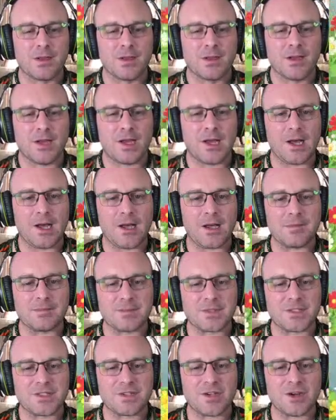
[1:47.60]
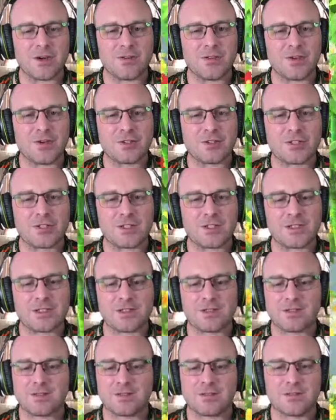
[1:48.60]
Um, so they're
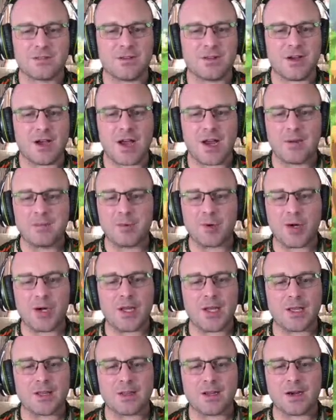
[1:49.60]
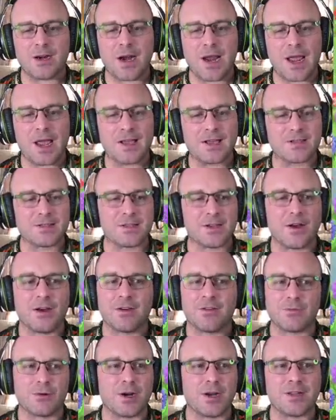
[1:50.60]
just hybriding their ass off
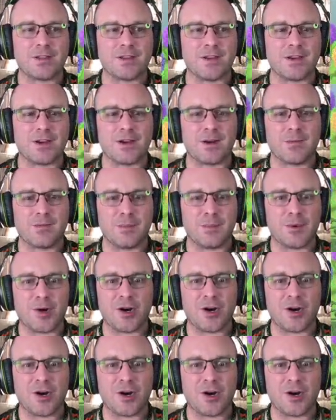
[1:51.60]
right there, bark.